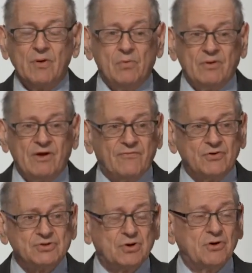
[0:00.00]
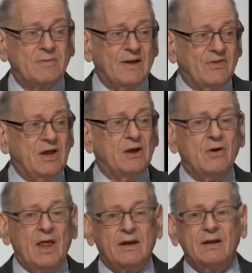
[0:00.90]
When they first heard about the
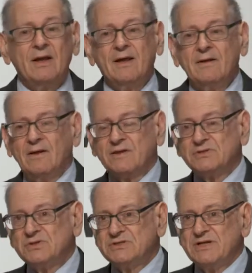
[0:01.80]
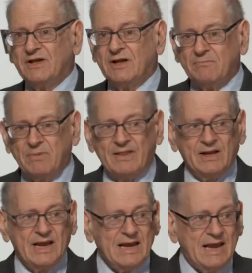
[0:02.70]
Internet, this was by the
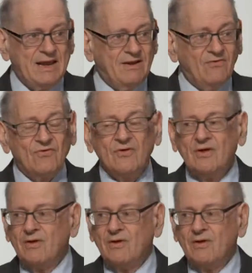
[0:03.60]
late 80s,